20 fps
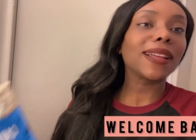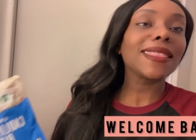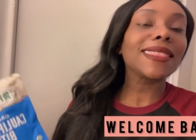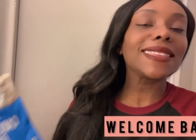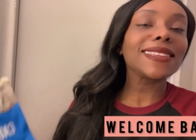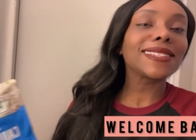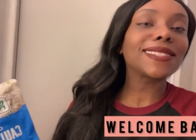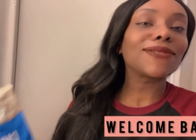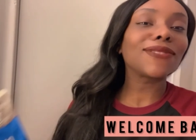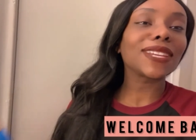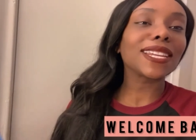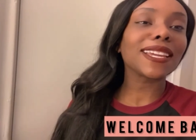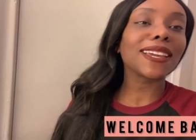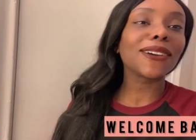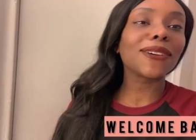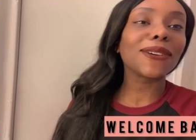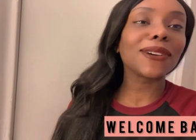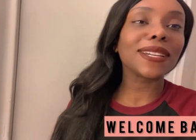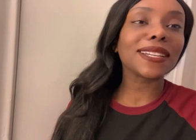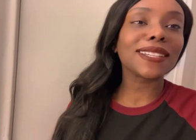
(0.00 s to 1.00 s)
this
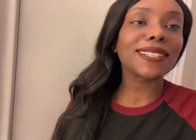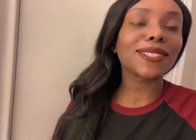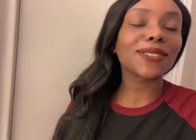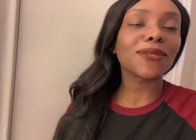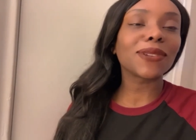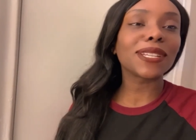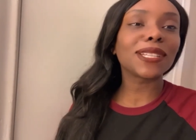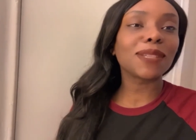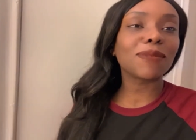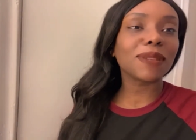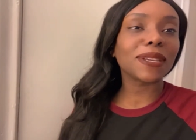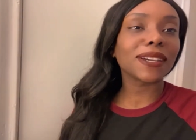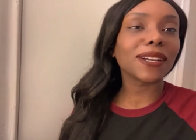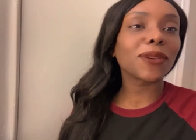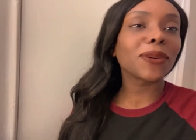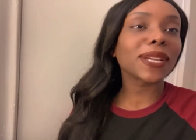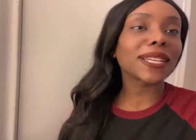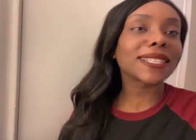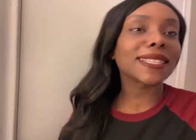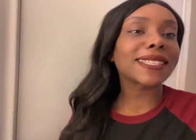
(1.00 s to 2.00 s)
video is going to be a
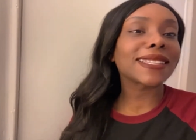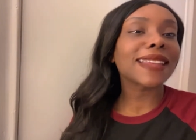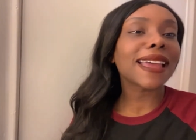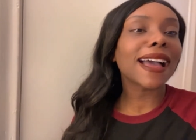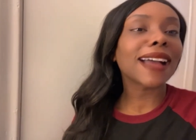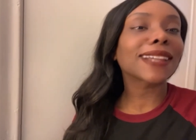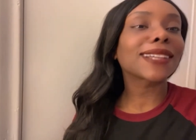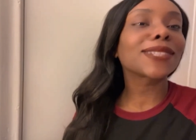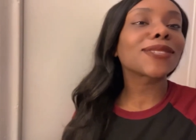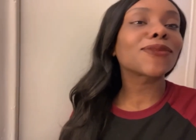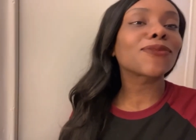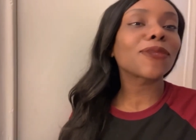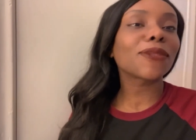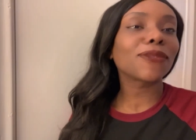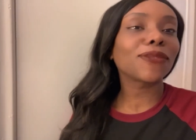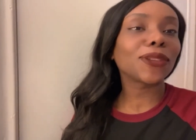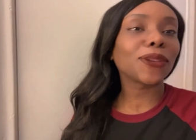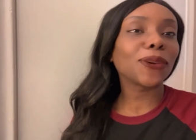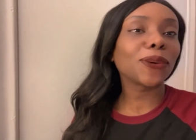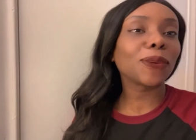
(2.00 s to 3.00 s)
quick snacks
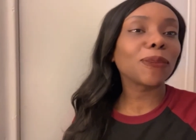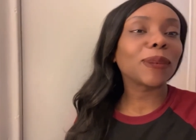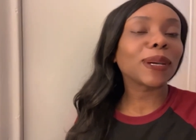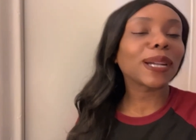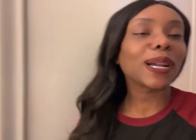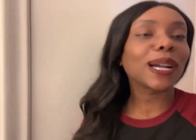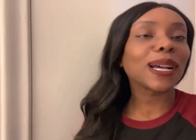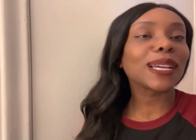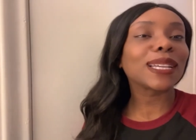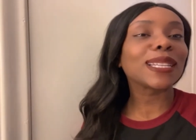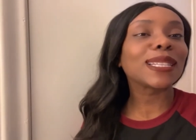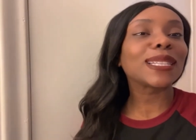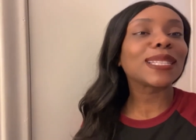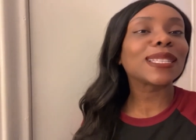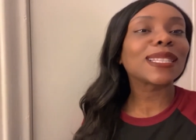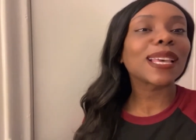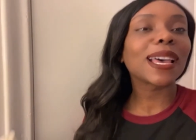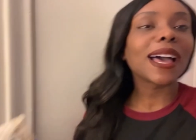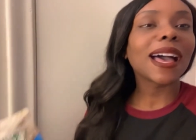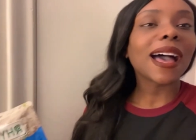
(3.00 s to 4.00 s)
review
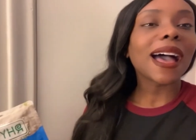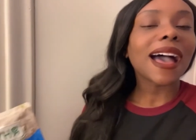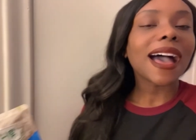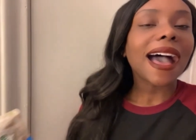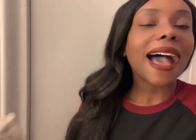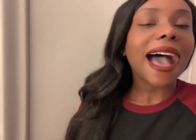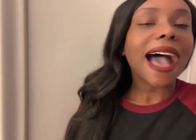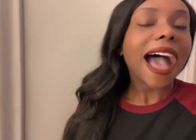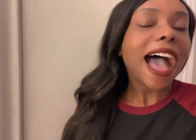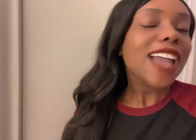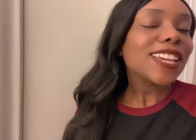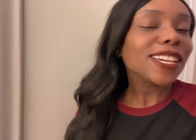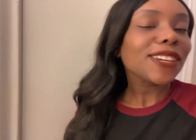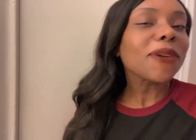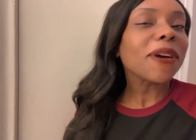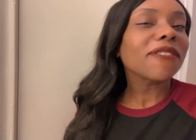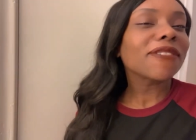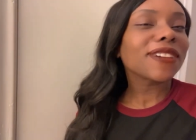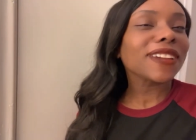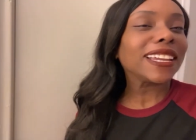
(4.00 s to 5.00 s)
because you
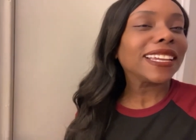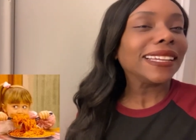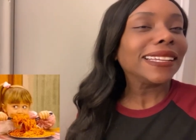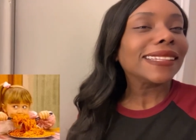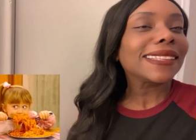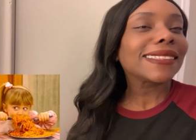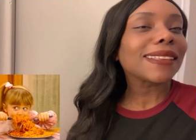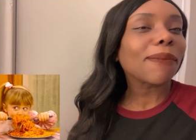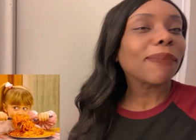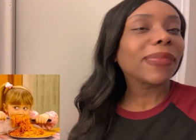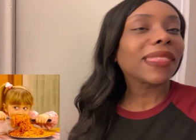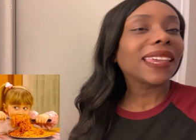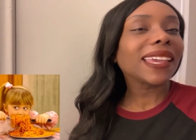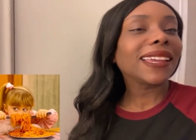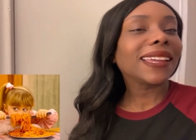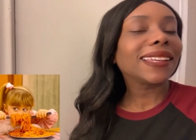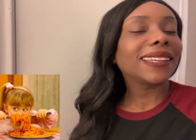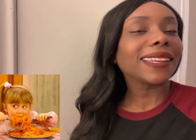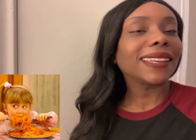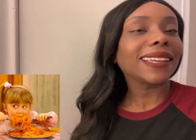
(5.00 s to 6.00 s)
ever eat
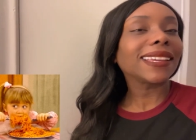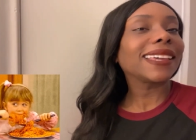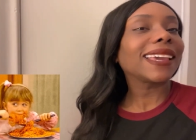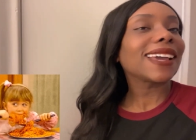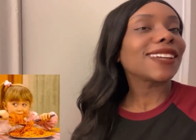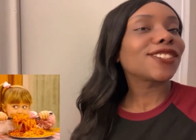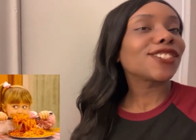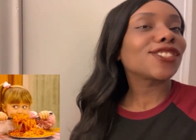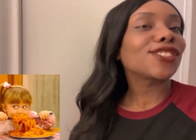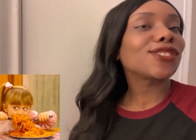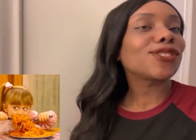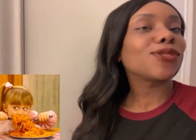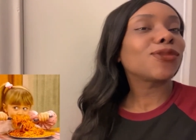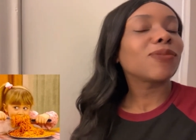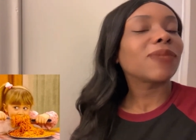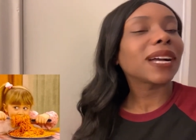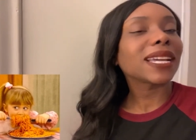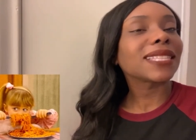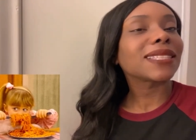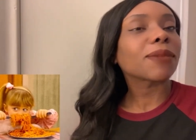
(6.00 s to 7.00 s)
something and it catches you
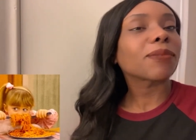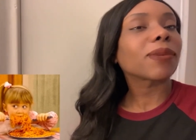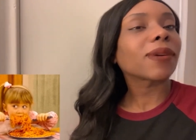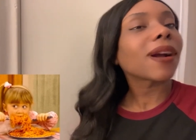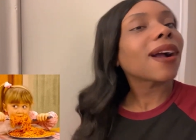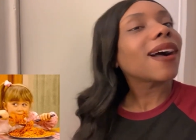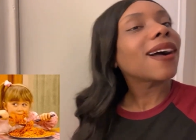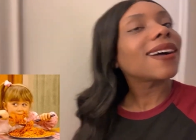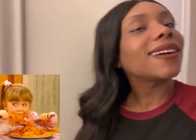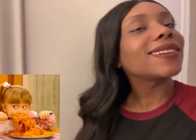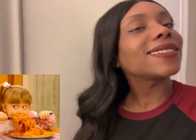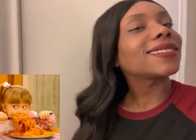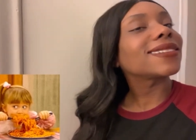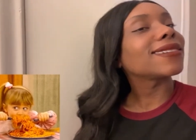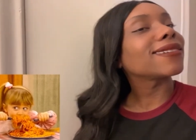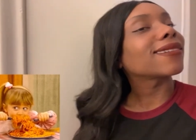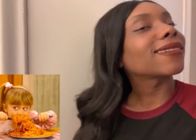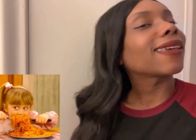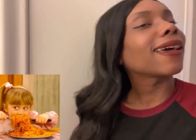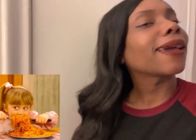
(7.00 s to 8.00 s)
by surprise and
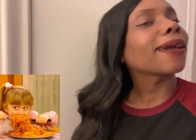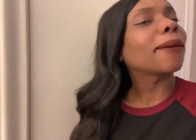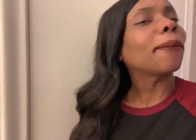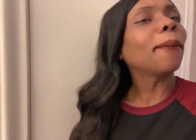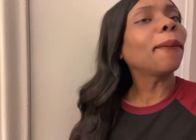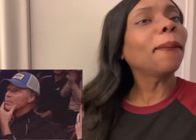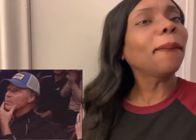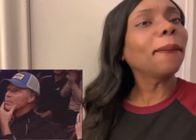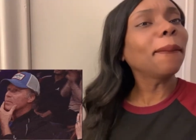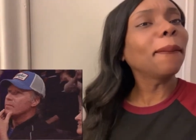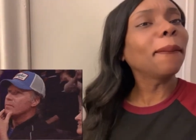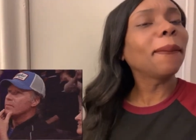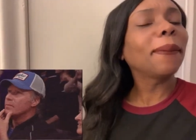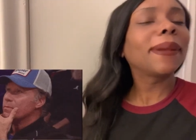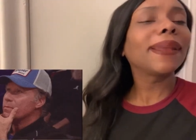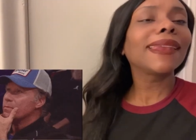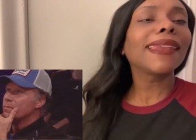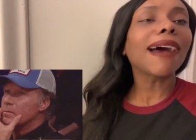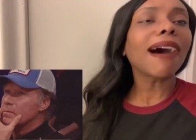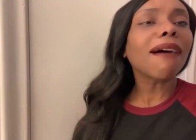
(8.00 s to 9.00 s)
you're like, hmm,
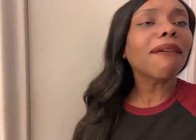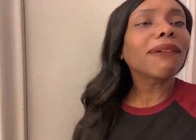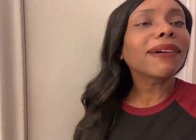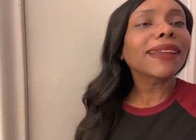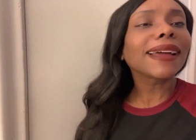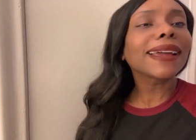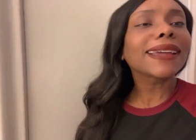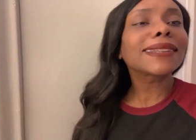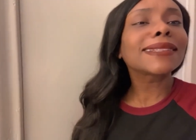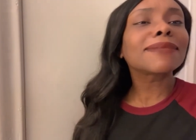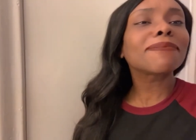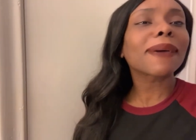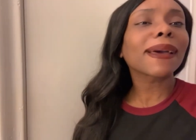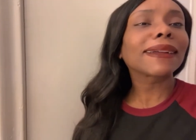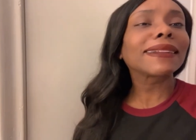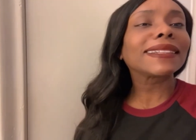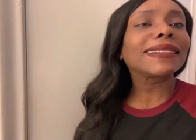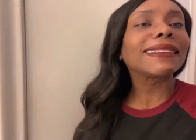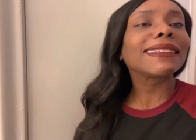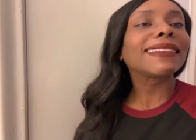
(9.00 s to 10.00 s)
not what I
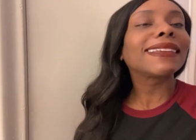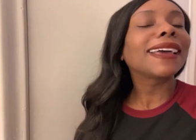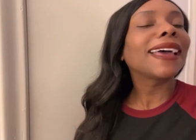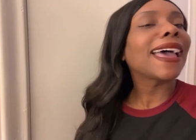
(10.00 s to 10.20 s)
expected.